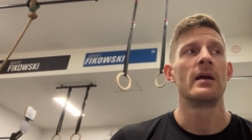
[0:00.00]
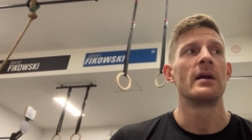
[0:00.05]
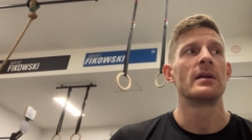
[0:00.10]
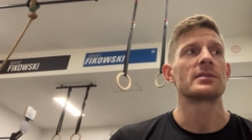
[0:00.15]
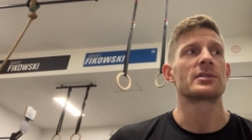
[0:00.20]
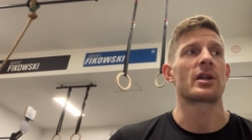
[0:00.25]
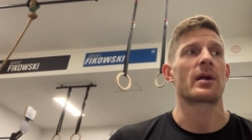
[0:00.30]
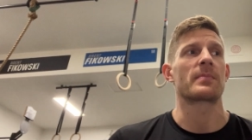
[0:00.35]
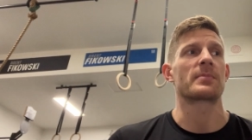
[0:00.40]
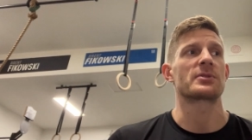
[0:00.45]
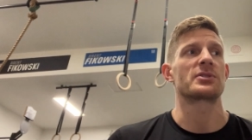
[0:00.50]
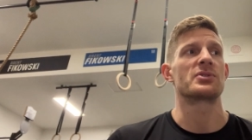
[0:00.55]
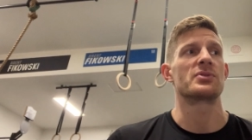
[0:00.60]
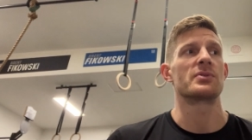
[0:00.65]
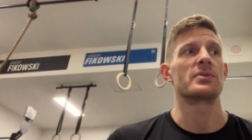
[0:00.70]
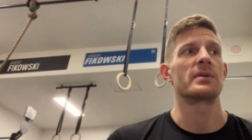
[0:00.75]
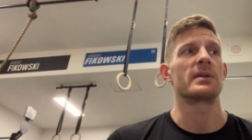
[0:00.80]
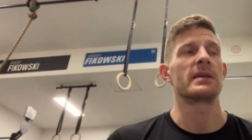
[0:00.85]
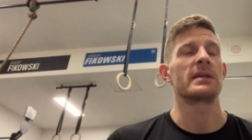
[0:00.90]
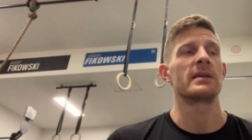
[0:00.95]
It's an
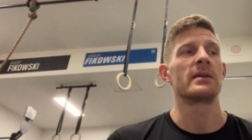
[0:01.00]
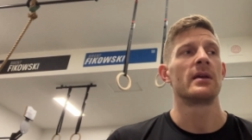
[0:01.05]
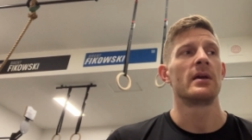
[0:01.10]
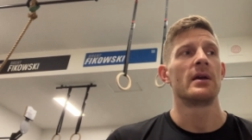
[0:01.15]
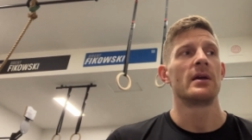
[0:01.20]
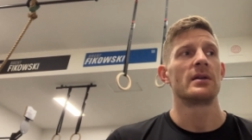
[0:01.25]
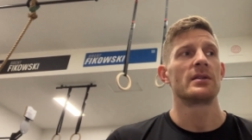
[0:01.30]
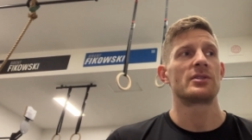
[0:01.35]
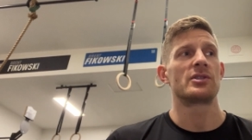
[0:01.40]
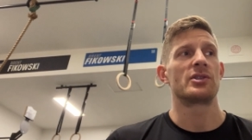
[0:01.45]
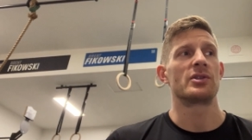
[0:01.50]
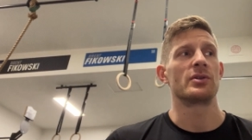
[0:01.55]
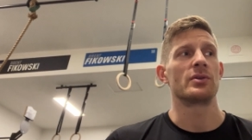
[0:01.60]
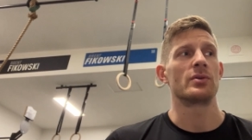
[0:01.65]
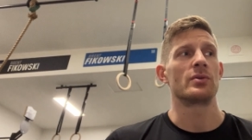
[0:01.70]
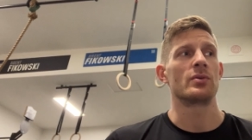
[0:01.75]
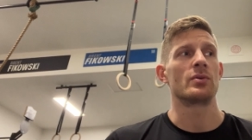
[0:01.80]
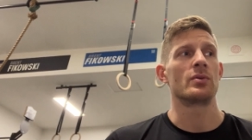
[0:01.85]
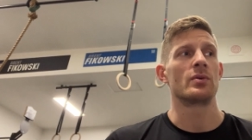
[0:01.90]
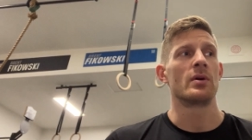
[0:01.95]
opportunity
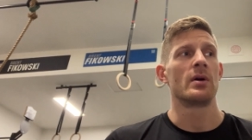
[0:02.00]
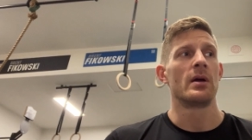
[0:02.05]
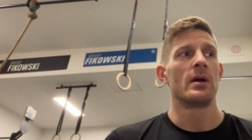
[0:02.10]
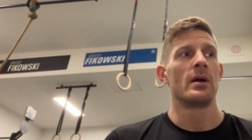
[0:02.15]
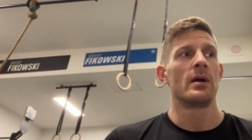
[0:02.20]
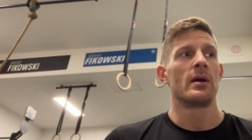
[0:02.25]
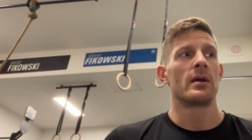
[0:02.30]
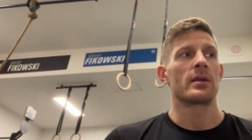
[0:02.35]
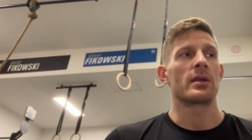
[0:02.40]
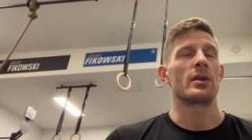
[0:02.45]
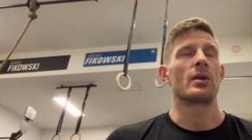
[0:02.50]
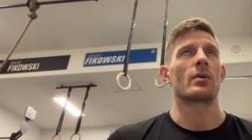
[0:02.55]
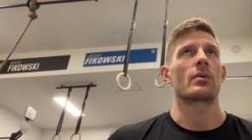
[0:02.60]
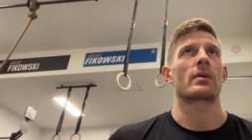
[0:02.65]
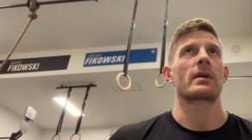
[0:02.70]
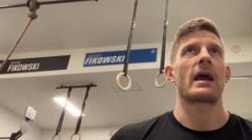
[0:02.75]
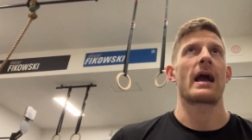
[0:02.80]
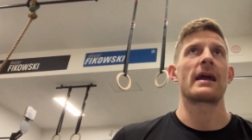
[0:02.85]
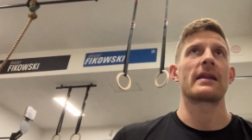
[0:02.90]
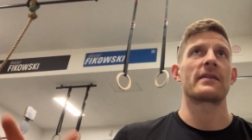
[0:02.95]
to you know,
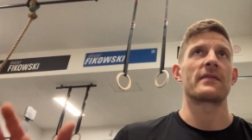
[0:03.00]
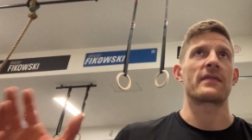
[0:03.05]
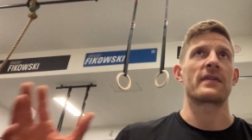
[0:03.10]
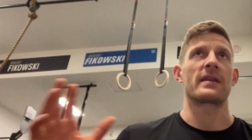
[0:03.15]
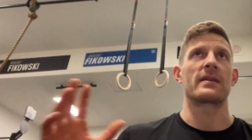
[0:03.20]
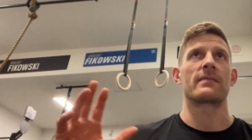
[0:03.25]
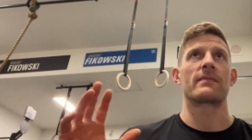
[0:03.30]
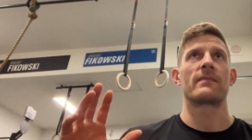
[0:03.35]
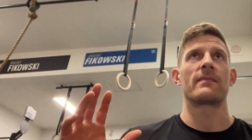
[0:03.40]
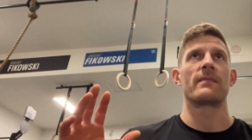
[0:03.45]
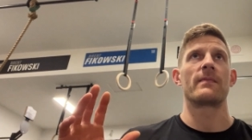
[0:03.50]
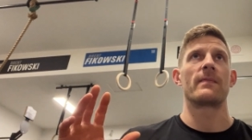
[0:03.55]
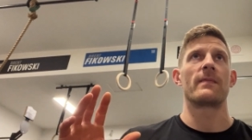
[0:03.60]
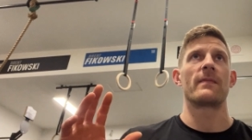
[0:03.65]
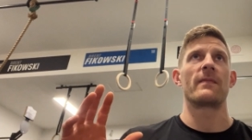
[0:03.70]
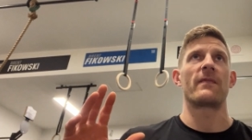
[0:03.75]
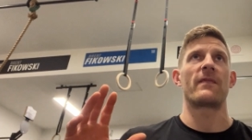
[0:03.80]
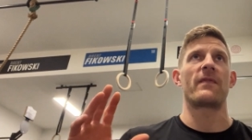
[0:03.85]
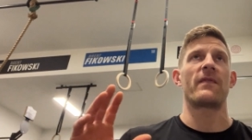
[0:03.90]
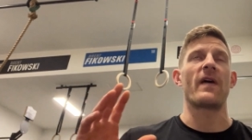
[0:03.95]
kind of
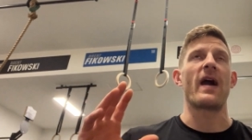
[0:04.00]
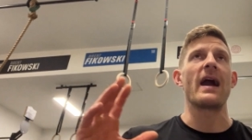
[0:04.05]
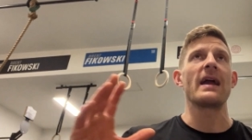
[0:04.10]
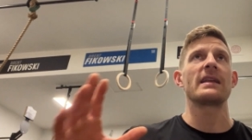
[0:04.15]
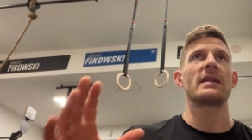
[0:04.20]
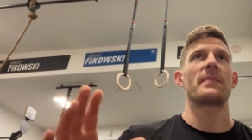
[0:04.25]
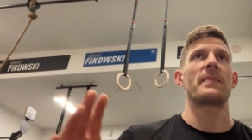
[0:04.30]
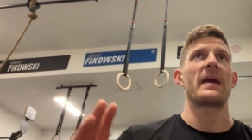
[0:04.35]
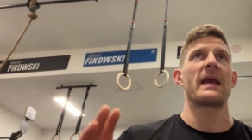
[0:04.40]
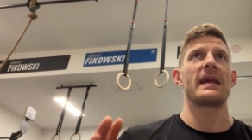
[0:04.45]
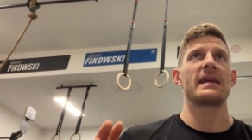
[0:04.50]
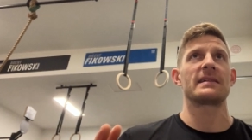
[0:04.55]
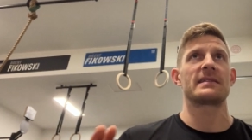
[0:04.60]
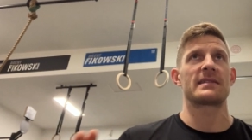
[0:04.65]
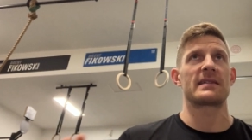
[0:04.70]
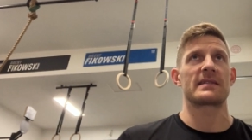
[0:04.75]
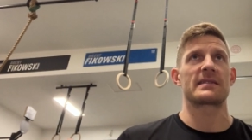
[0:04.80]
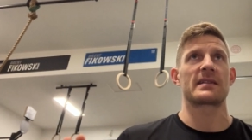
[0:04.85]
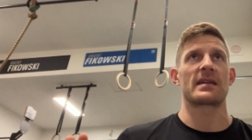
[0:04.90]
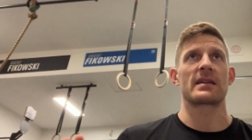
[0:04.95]
find a pace
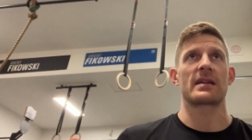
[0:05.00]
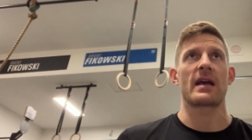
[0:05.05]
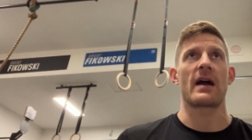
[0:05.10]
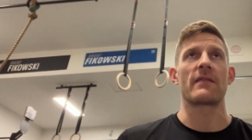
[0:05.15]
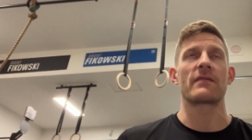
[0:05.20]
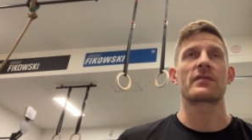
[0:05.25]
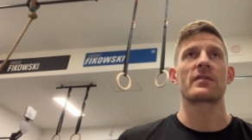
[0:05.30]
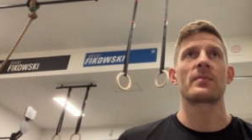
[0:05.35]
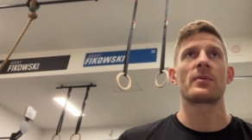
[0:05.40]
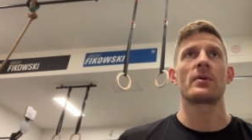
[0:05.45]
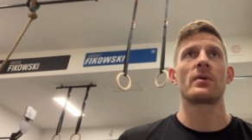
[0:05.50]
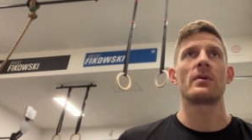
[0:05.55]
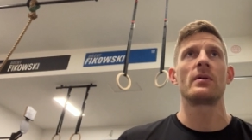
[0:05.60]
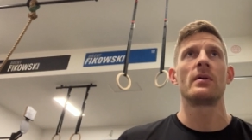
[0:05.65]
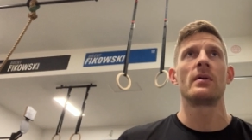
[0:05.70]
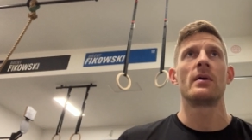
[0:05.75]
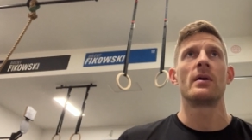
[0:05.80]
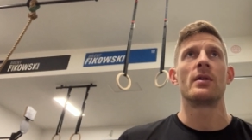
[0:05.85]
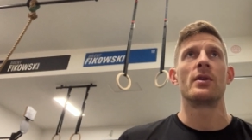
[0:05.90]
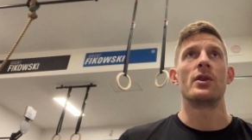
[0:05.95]
that's
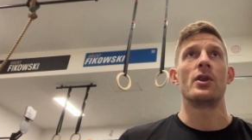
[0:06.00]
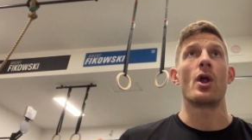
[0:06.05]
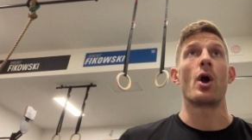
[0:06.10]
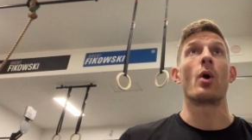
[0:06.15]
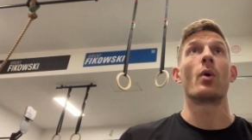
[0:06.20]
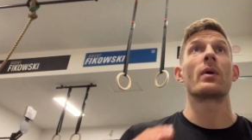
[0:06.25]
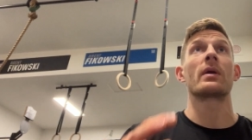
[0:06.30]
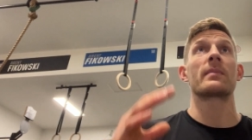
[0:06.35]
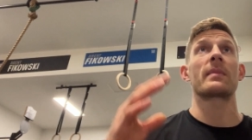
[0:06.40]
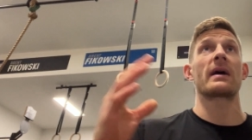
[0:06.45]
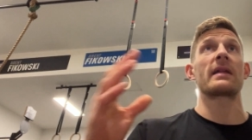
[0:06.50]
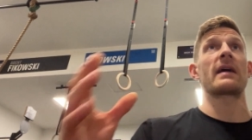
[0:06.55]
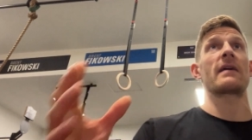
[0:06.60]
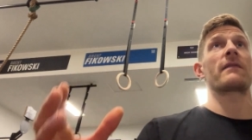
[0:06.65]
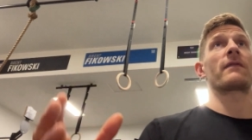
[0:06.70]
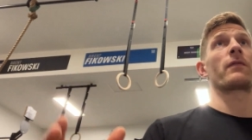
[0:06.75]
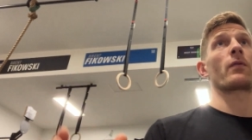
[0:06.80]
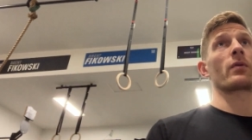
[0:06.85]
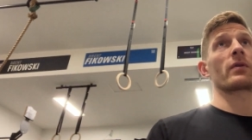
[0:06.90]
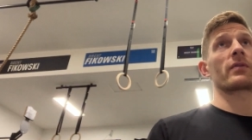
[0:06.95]
uncomfortable, knowing by
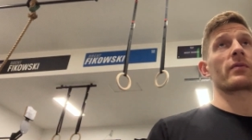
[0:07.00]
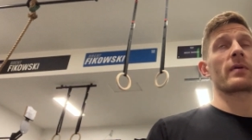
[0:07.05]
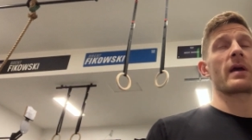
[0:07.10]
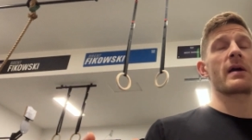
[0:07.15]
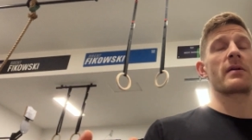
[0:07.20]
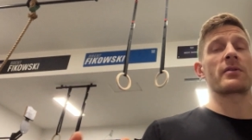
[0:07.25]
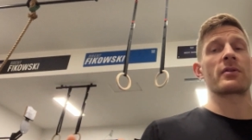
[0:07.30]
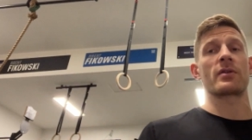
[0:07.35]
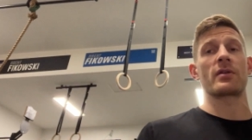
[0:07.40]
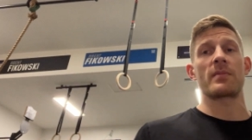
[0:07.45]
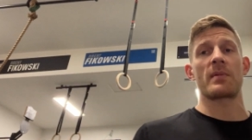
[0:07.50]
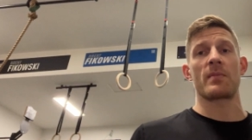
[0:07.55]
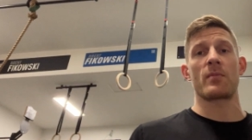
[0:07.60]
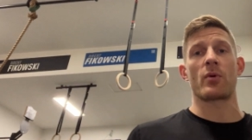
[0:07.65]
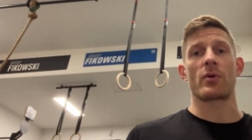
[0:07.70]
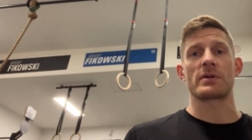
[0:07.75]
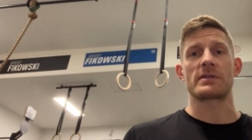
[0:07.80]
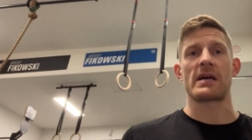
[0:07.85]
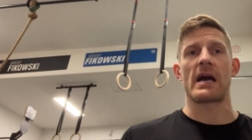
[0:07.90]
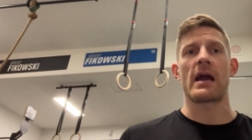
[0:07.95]
that fourth round you're going to be
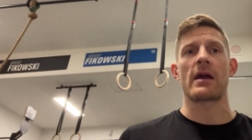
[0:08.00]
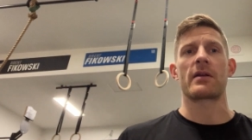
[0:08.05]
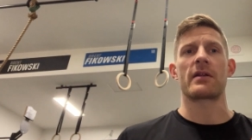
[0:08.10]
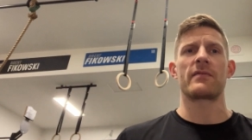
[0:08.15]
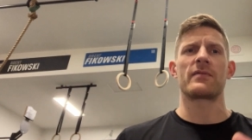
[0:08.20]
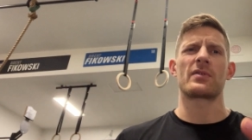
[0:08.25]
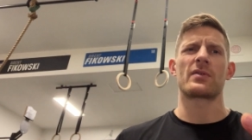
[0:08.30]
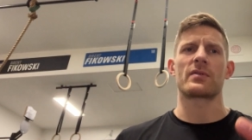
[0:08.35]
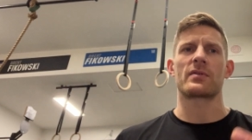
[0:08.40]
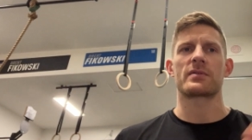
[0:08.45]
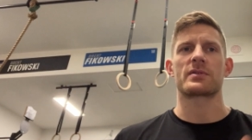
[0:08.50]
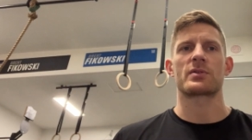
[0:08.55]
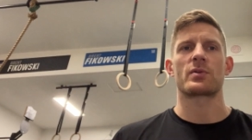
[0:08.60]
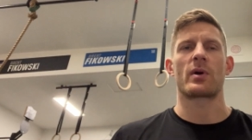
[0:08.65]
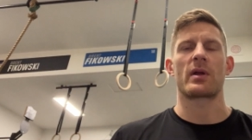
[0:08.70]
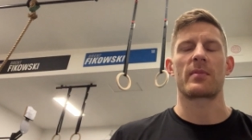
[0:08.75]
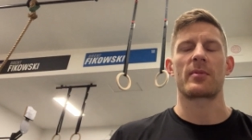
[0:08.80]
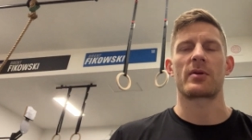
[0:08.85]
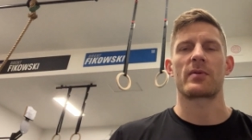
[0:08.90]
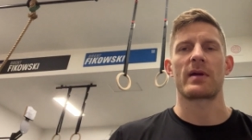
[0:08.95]
more tired, even though there's
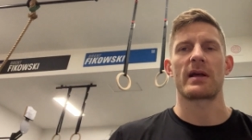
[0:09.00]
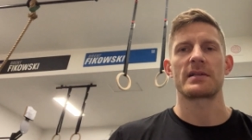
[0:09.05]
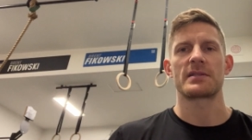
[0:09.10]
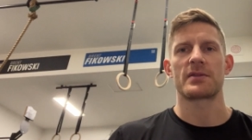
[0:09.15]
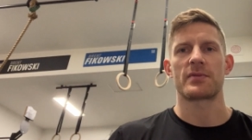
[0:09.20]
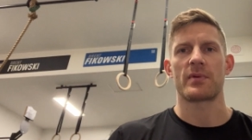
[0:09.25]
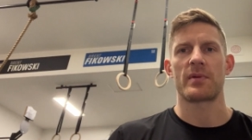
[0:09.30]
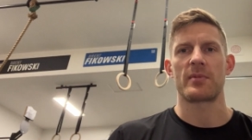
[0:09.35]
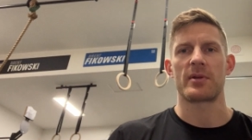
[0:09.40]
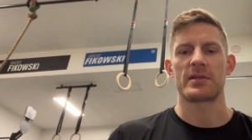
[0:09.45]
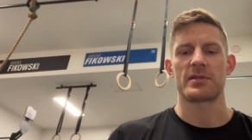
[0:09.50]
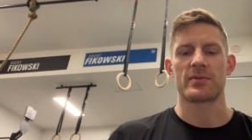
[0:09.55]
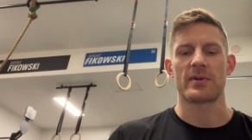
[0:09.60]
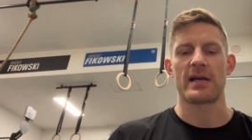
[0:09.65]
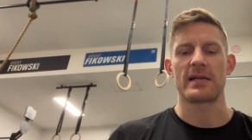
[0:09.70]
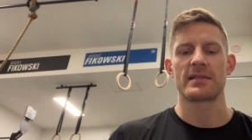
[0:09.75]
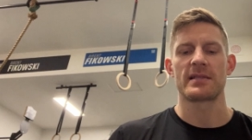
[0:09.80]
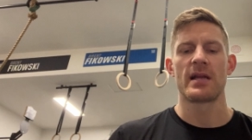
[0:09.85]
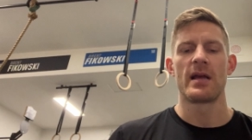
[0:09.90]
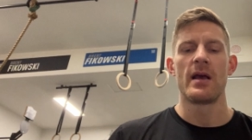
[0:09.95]
quite a bit of rest, three minutes
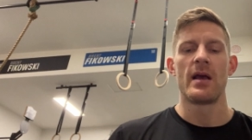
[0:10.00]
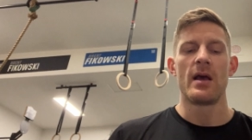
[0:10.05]
rest,